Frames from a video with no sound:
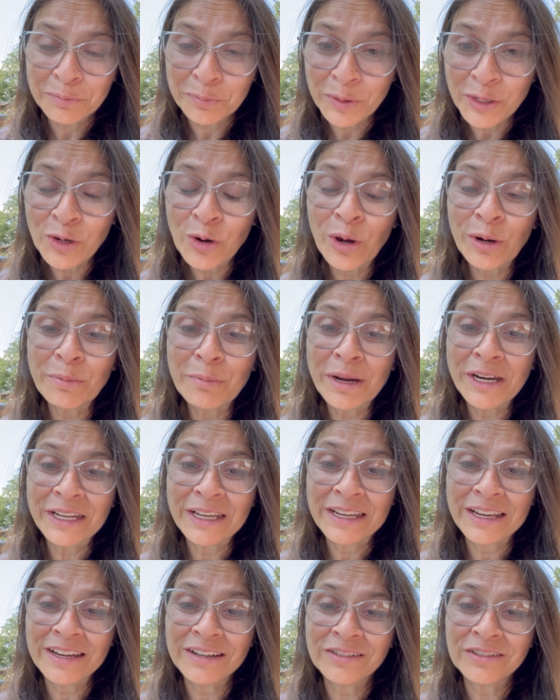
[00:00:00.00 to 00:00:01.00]
be on
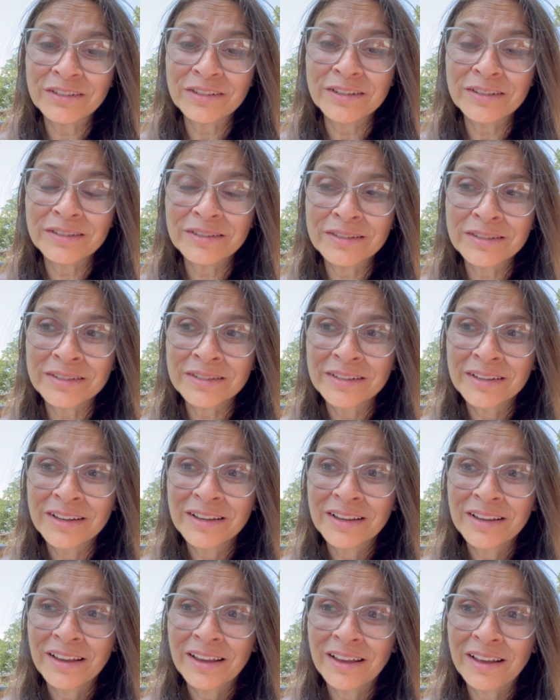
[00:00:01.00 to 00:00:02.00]
medications,
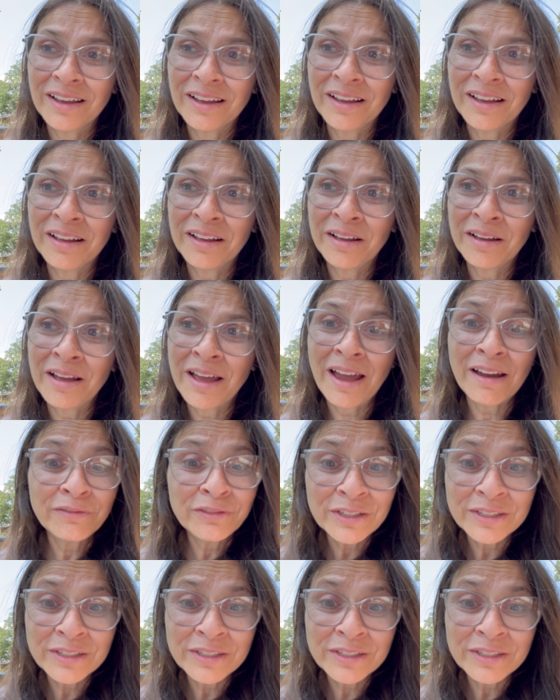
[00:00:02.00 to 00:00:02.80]
have